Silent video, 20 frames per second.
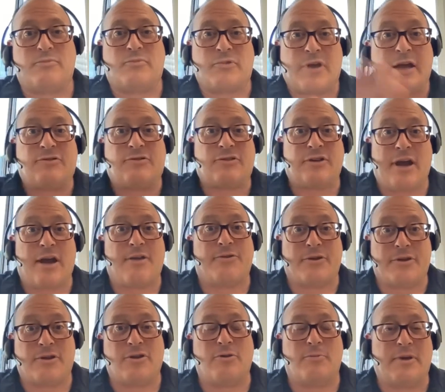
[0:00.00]
touching other
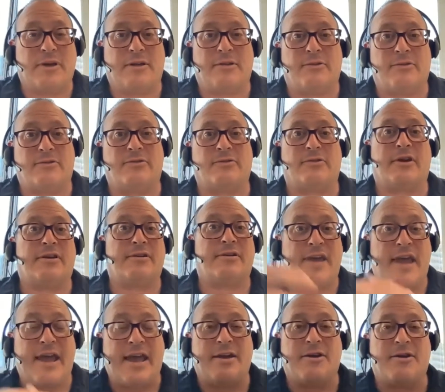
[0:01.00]
humans,
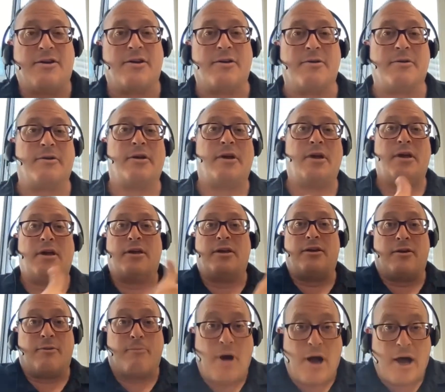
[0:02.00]
container,
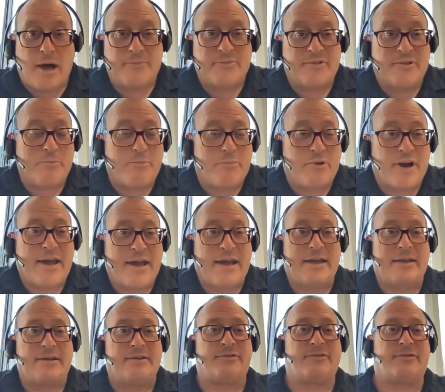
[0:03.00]
your mom's
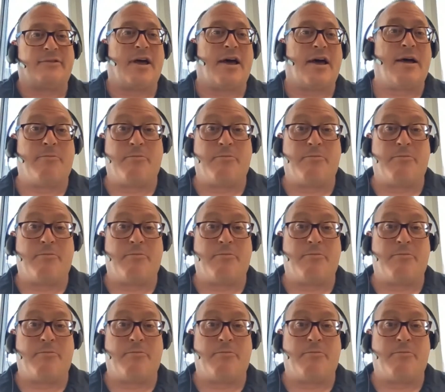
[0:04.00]
embrace,